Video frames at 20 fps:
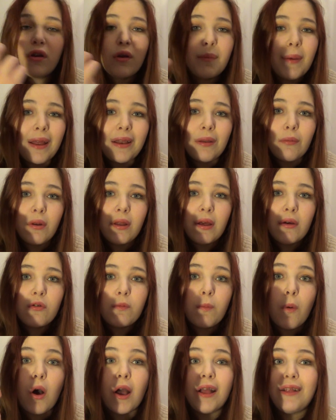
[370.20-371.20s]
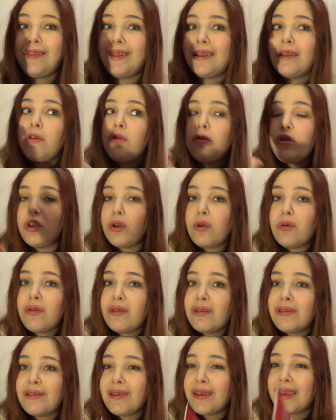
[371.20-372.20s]
know about anyone else, but I didn't
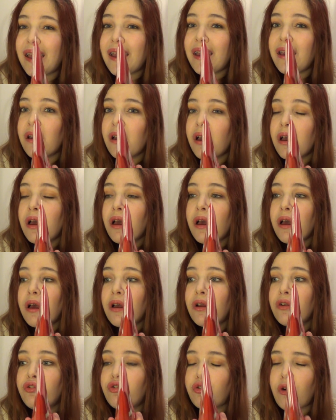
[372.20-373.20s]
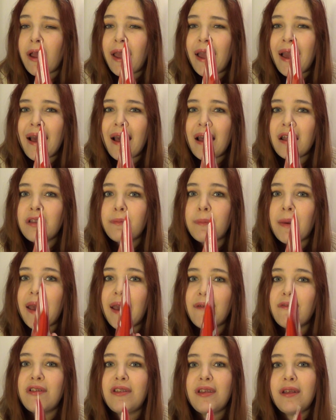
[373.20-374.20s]
used to get dry hands, but
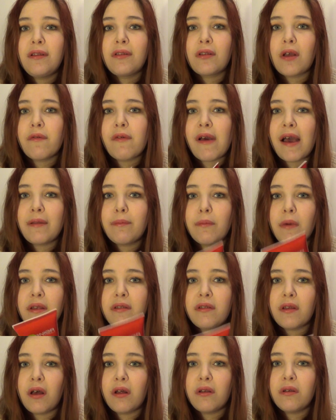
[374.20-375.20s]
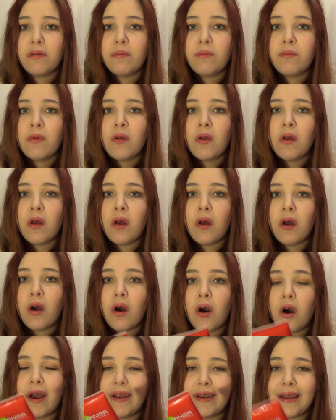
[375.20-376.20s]
ever since I've had my son,
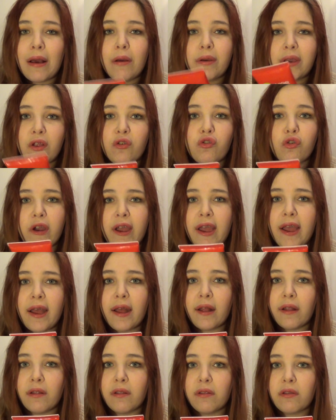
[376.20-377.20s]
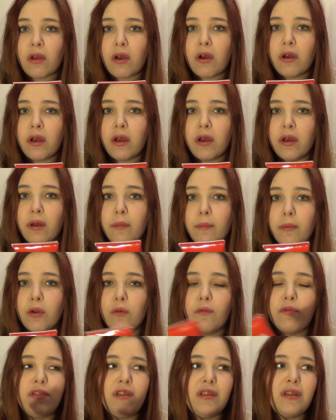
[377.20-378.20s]
I now get dry hands. And
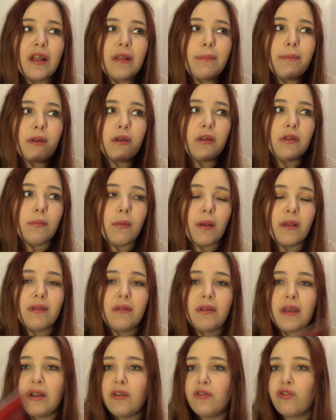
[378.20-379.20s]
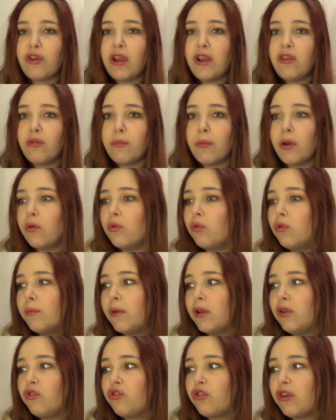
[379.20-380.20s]
obviously that's because my skin's changed and my
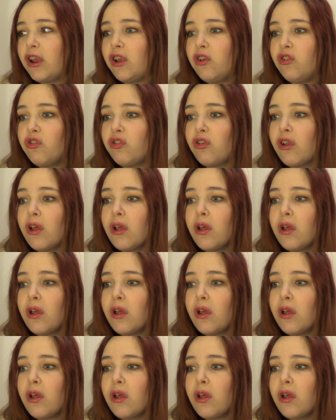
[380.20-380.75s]
hormones change,